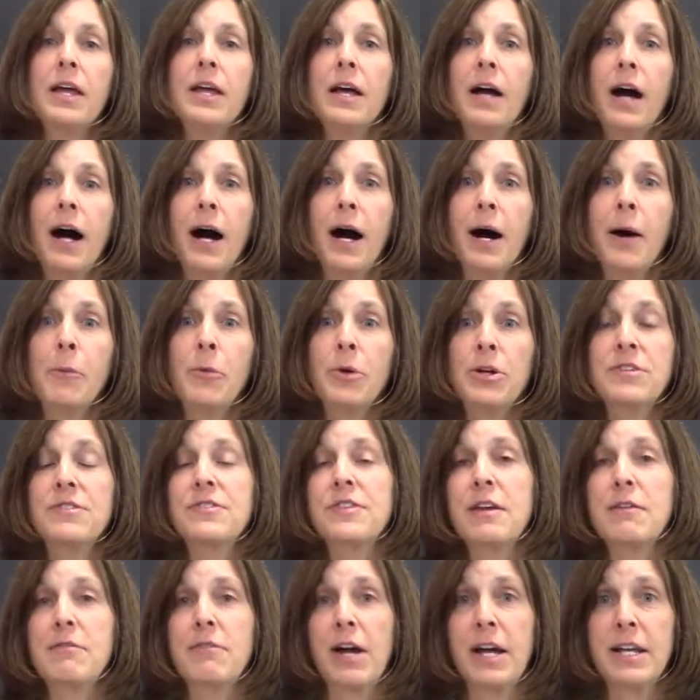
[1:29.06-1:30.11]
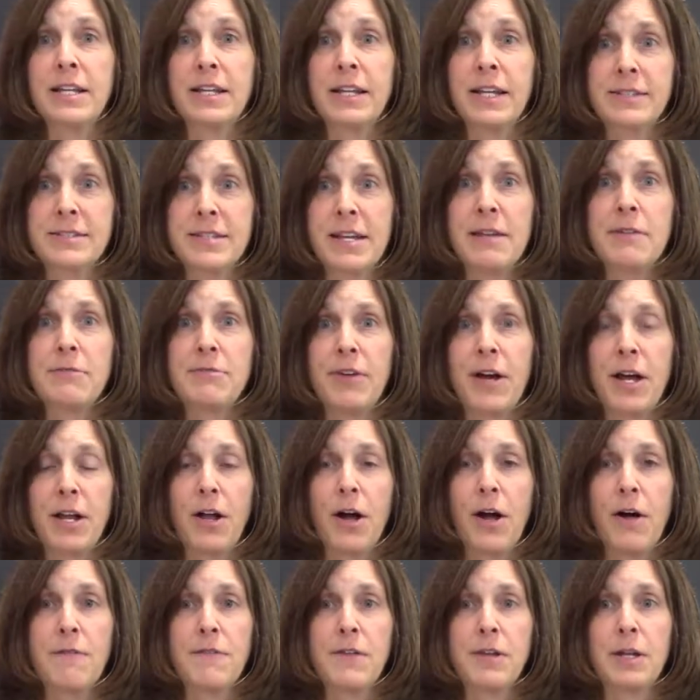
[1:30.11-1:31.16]
Once they've identified
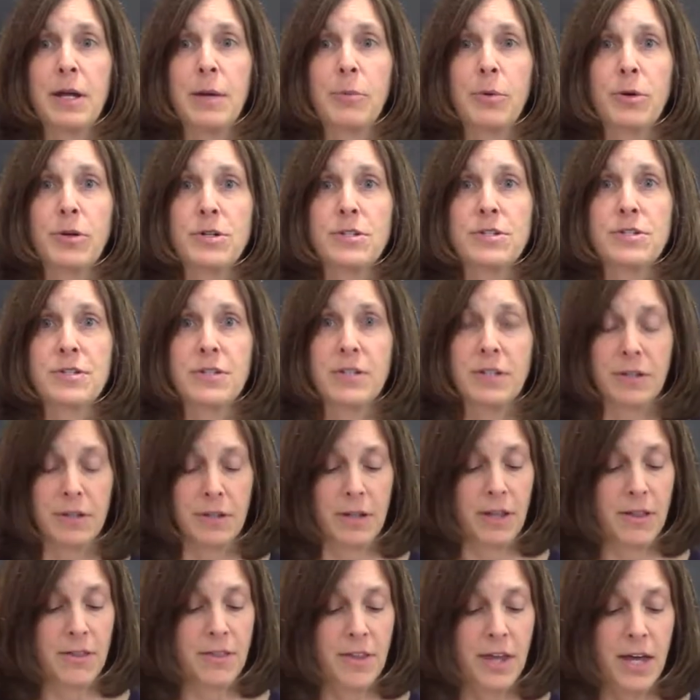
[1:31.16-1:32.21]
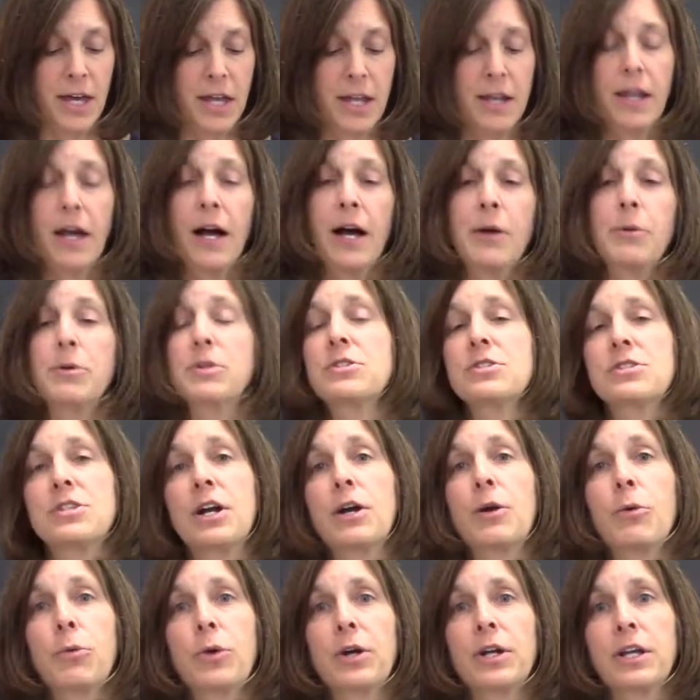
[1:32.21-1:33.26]
all the numbers, then I would
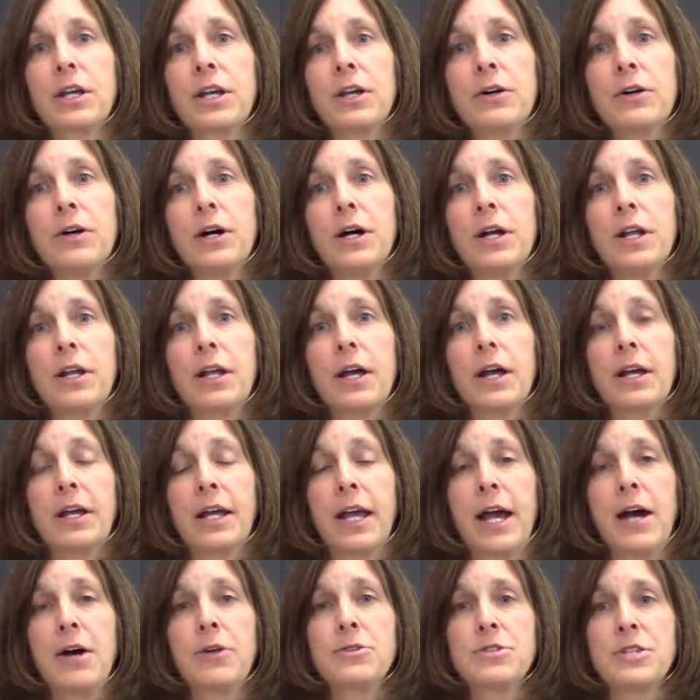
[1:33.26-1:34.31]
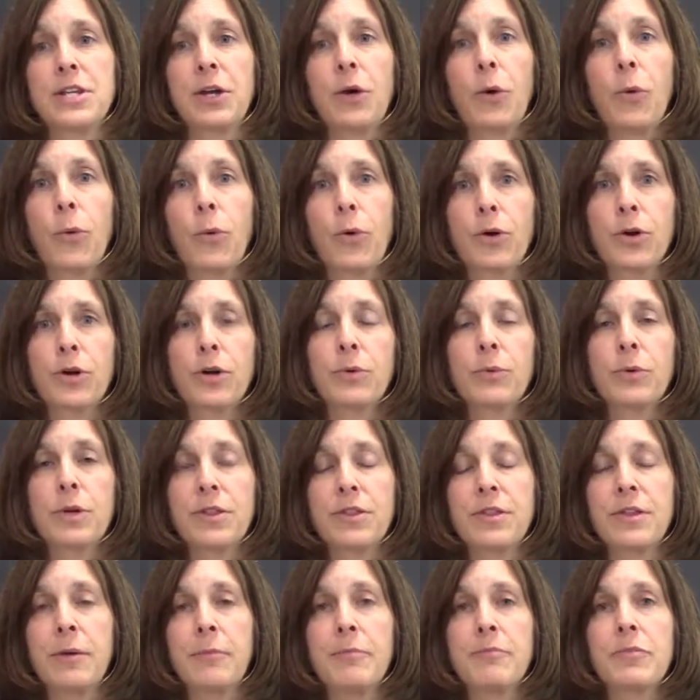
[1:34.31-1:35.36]
start working on counting order with
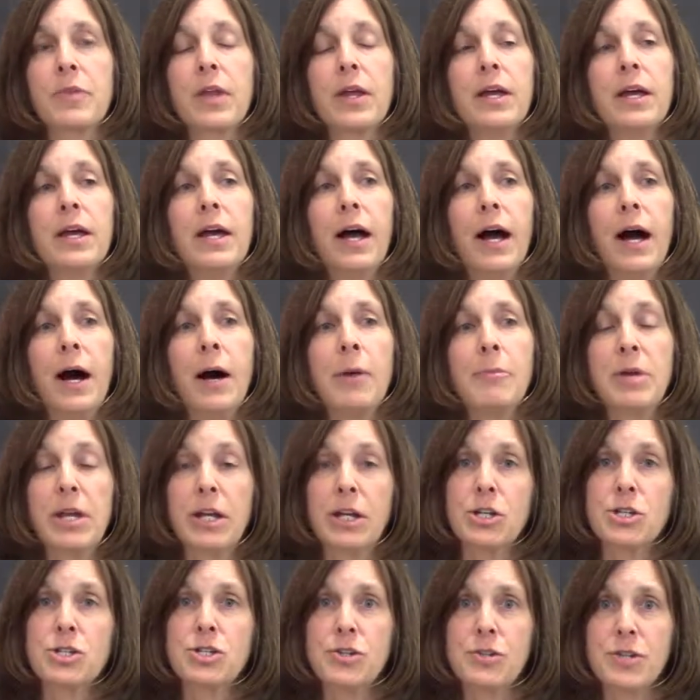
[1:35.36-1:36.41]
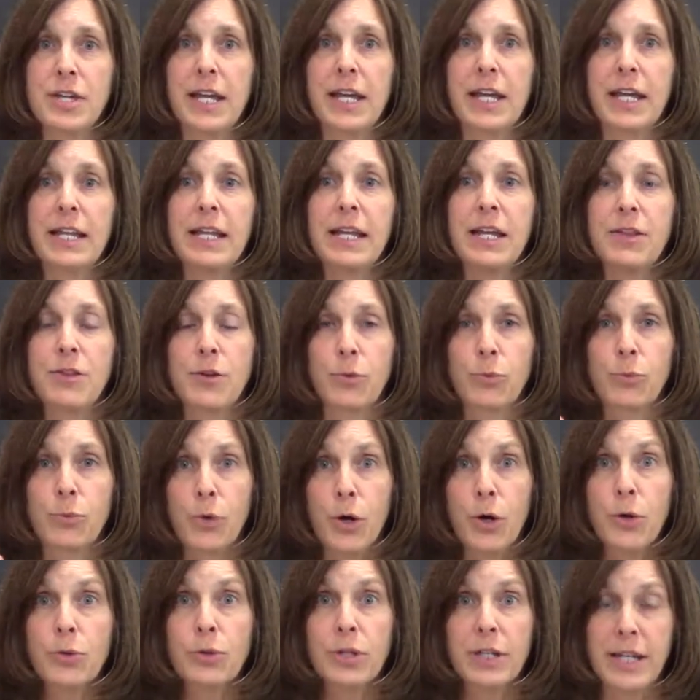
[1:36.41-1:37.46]
them, making sure they can either
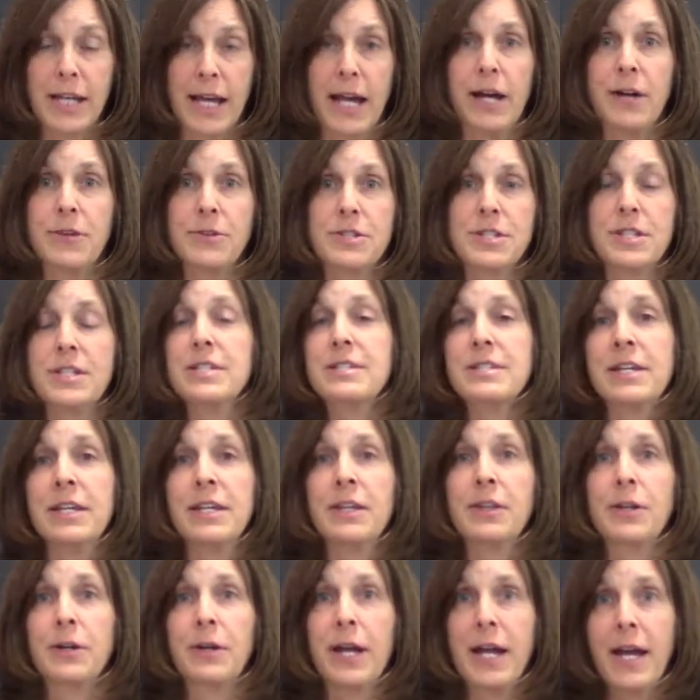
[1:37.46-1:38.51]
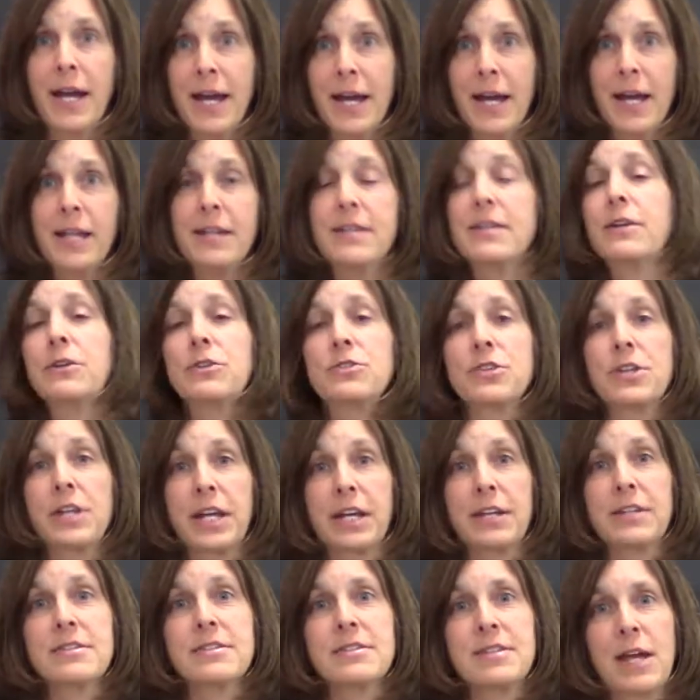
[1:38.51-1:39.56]
rotely count it in their head, so they
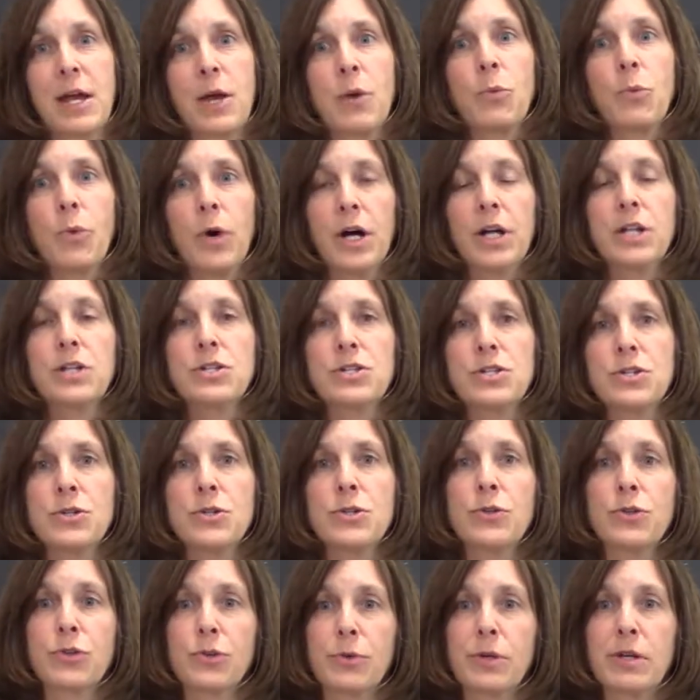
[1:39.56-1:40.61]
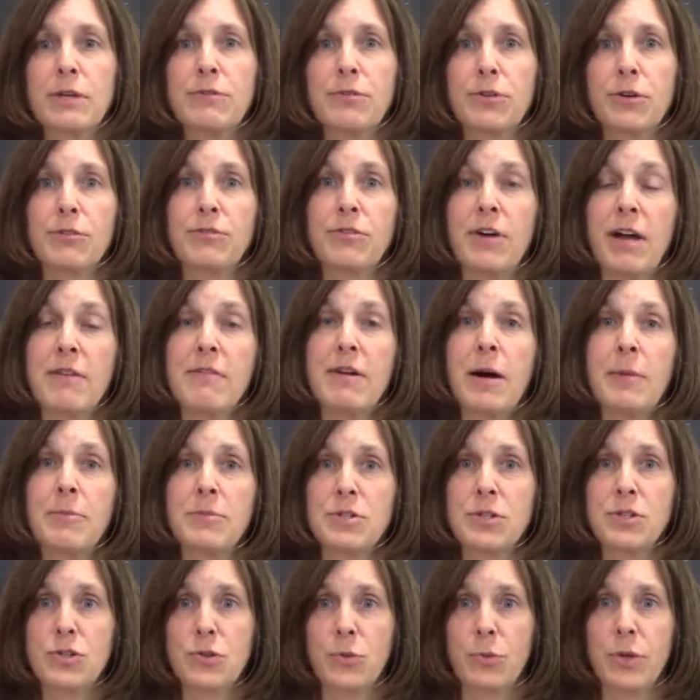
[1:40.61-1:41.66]
can say 1, 2, 3, 4, 5, up
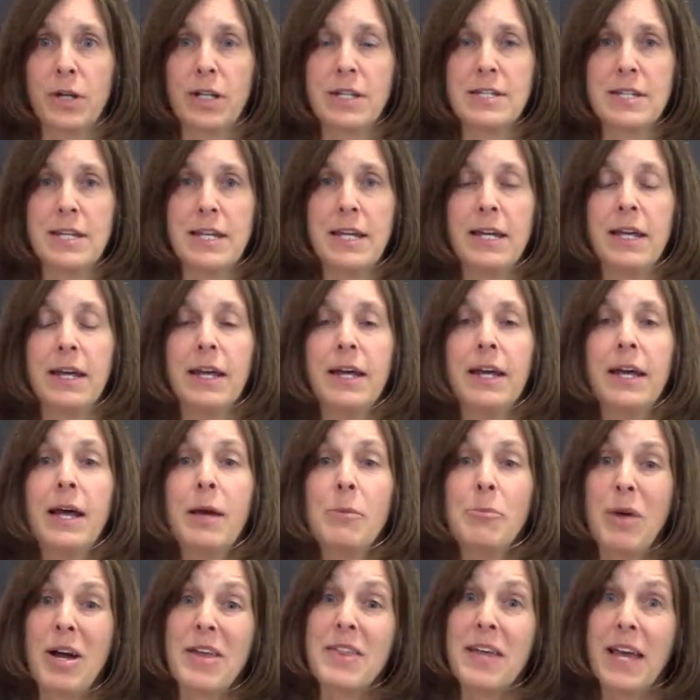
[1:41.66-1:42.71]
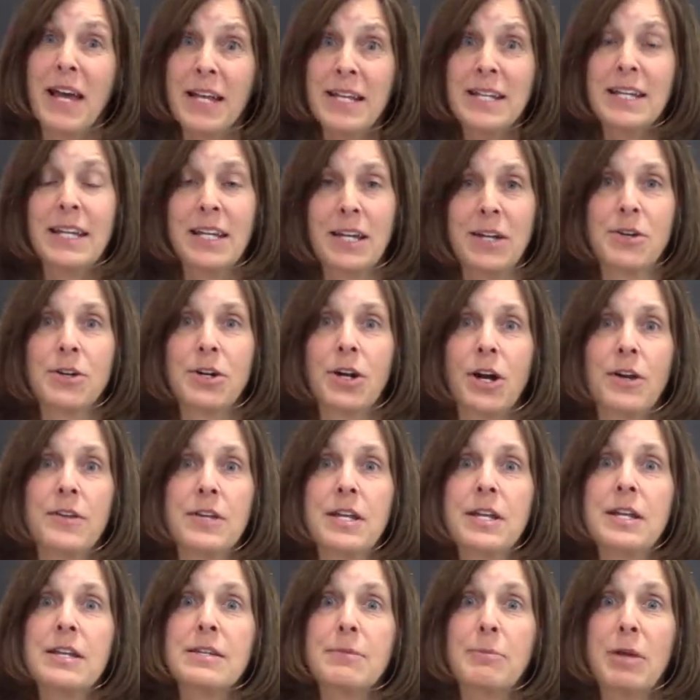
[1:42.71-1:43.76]
to 20. By the end of kindergarten, they
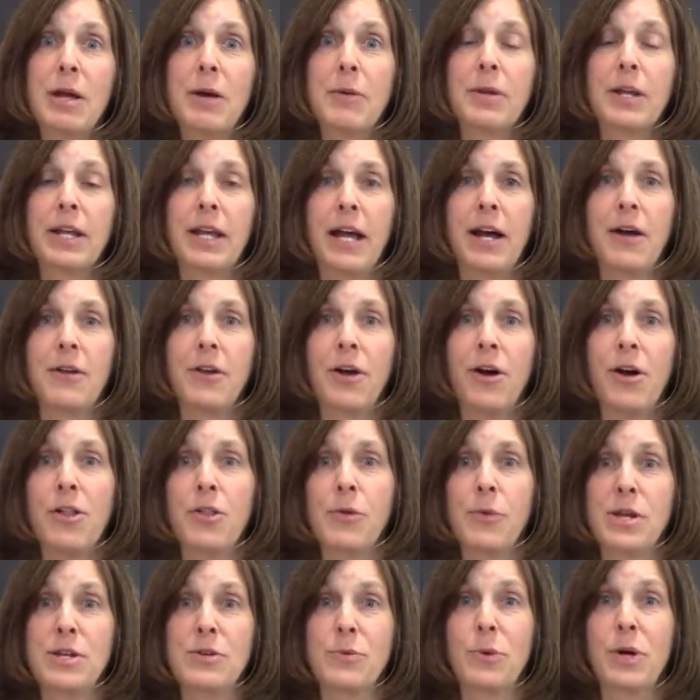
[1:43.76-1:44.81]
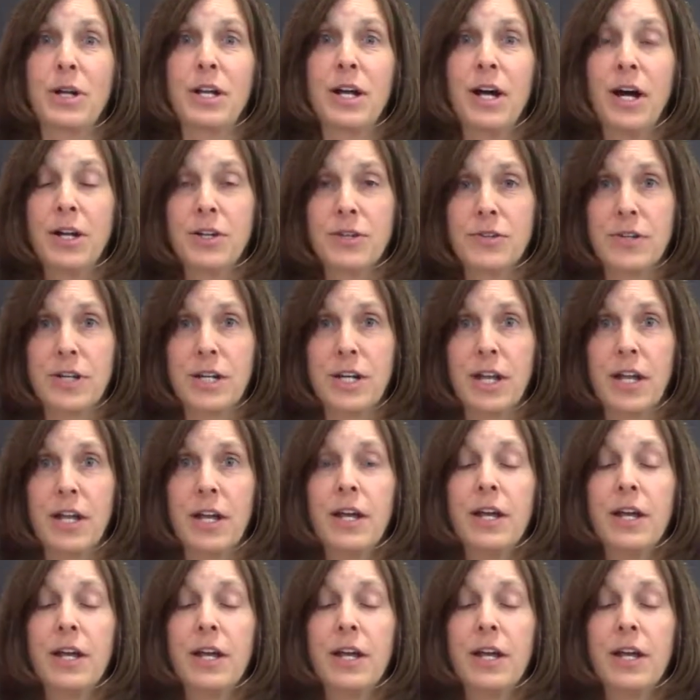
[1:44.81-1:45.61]
need to be able to count all the way to 100.